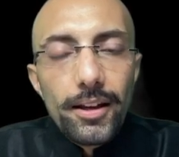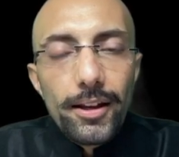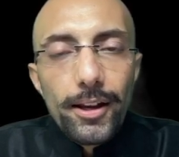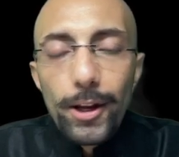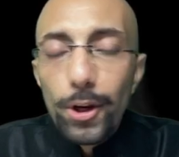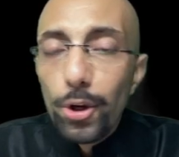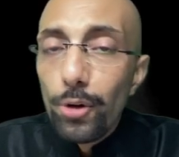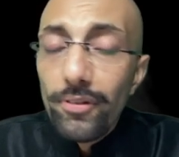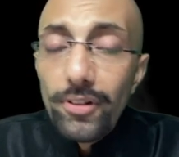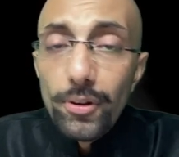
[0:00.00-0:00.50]

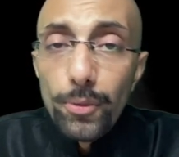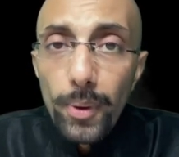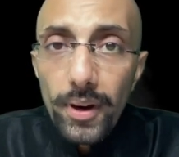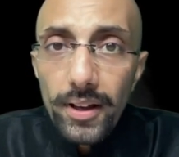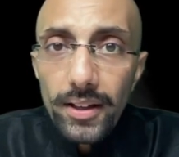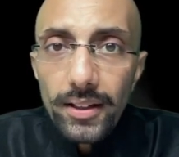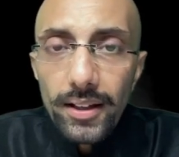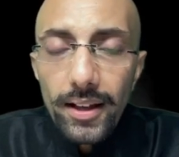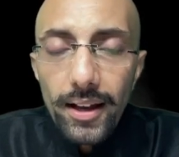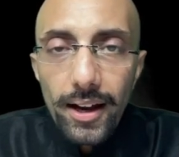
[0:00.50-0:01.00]
Hello
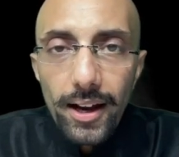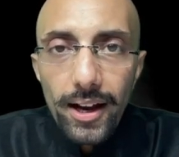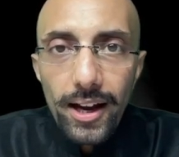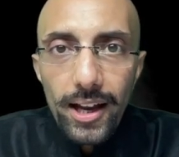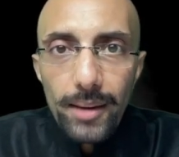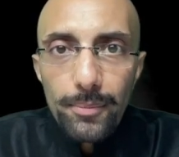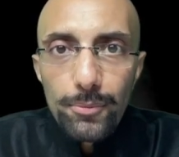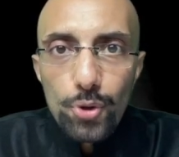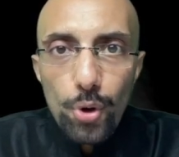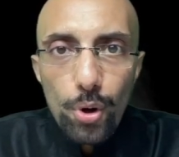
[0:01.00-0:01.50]
everyone, I
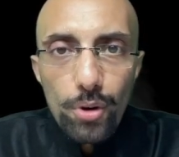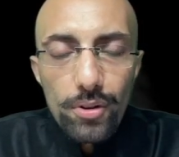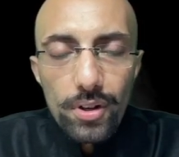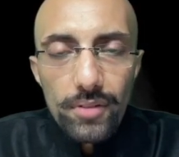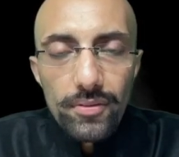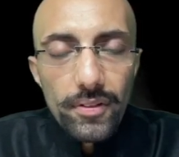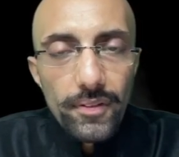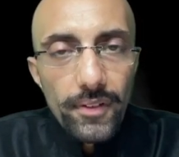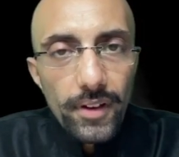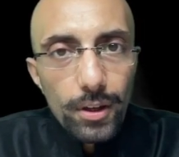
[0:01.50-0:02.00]
am Dr.
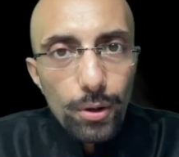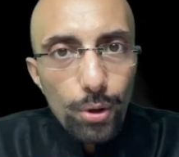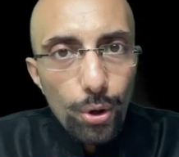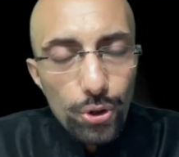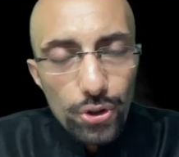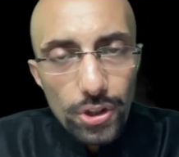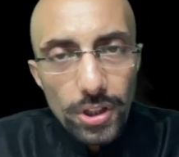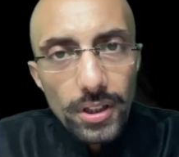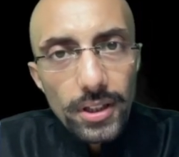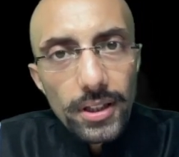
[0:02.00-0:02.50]
Vivek
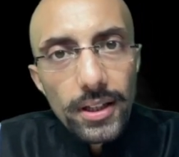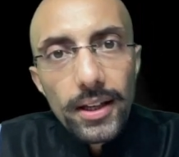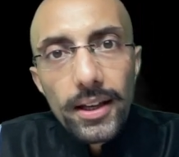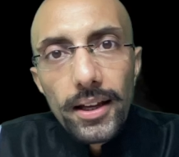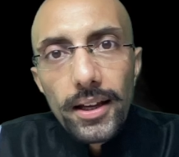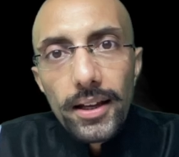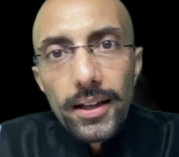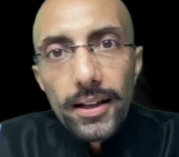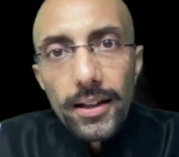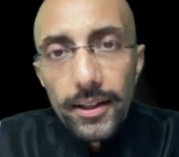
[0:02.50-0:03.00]
Kaushik.
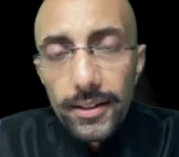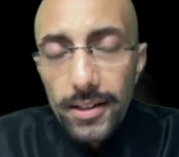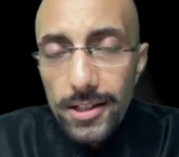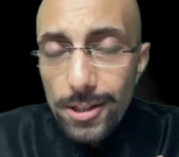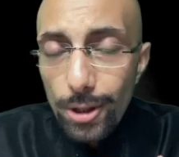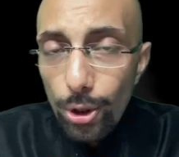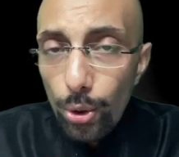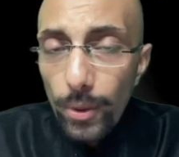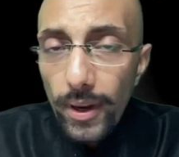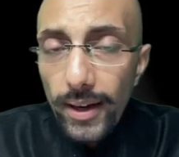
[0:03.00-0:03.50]
Let
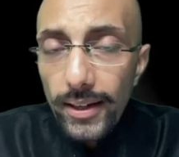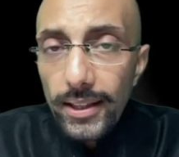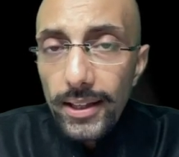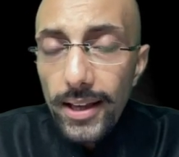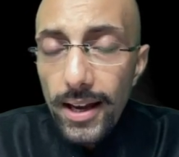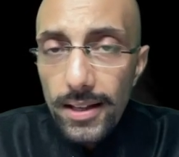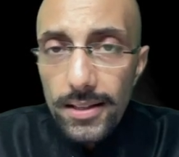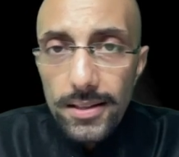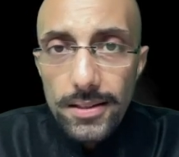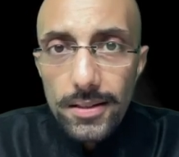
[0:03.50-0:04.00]
us look at the
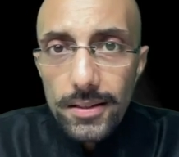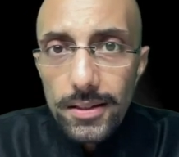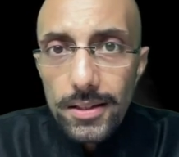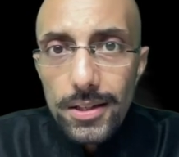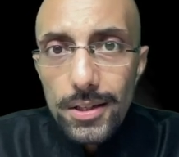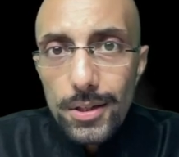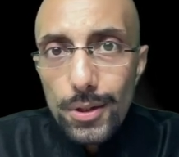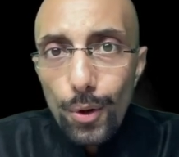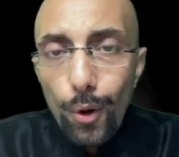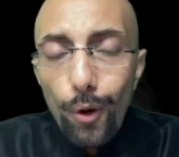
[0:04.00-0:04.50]

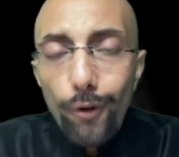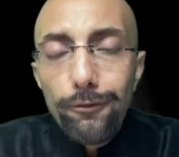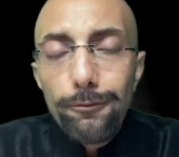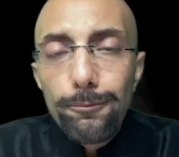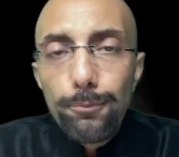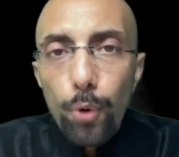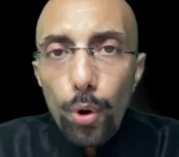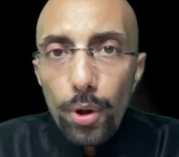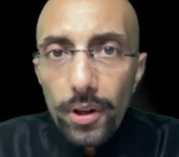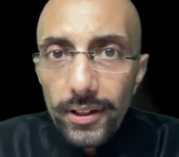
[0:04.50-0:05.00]
answers of
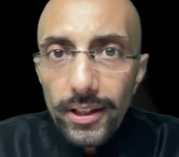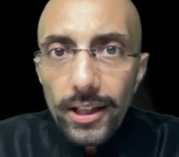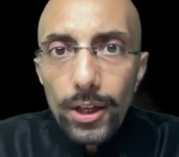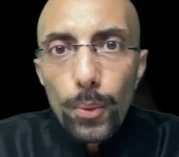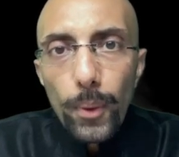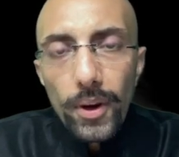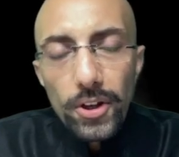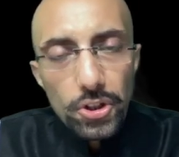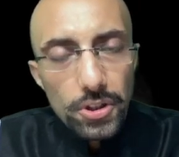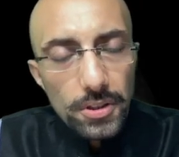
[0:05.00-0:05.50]
polity
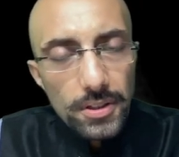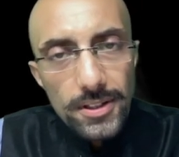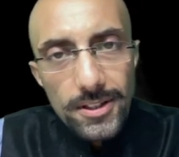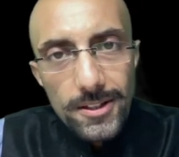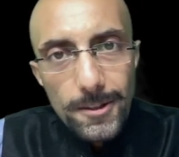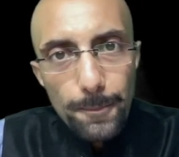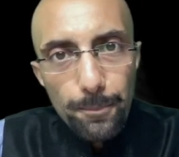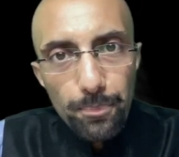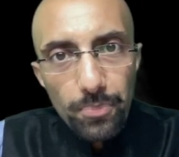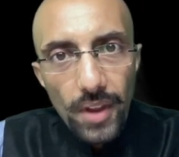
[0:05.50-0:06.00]

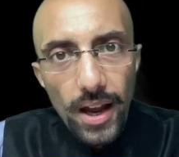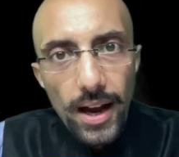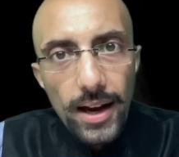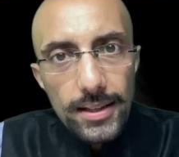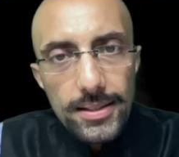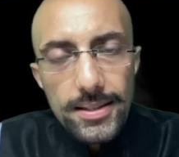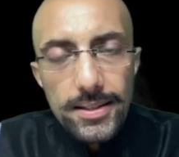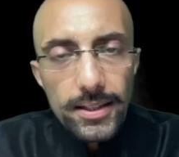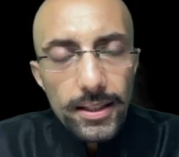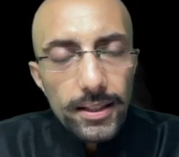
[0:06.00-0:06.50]
questions
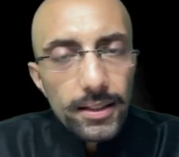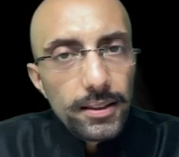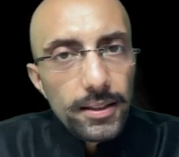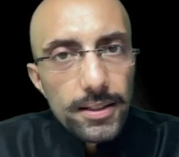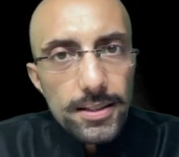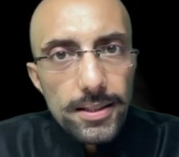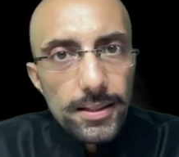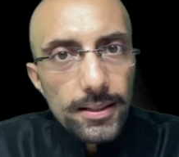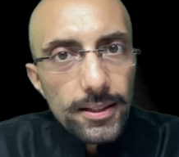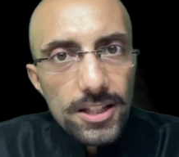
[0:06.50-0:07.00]
asked in
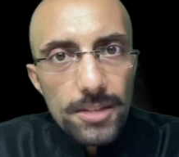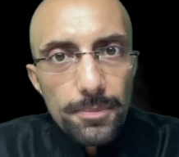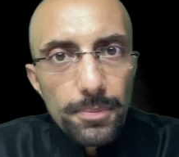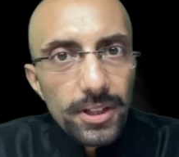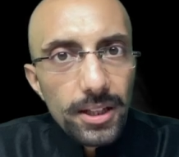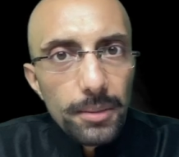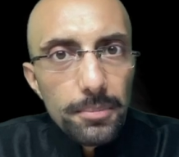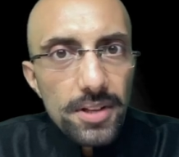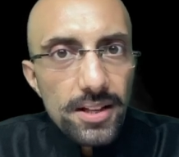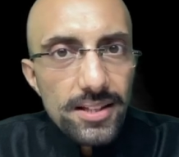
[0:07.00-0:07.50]
this year's
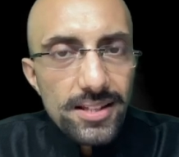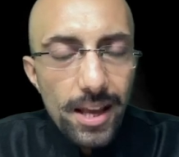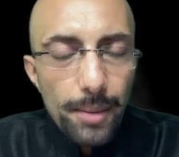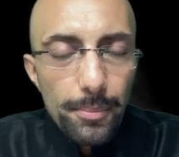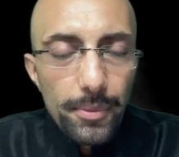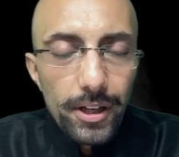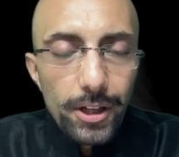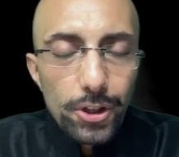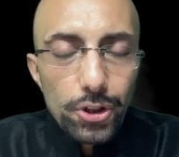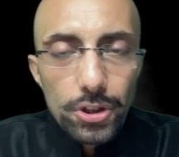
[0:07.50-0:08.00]
prelims
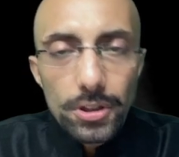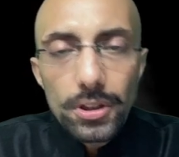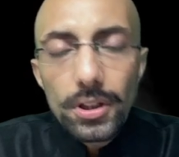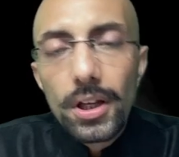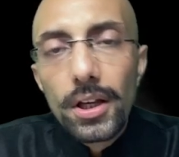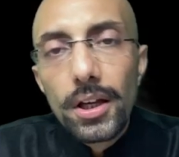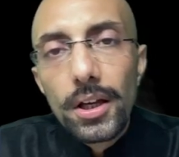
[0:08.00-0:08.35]
examination.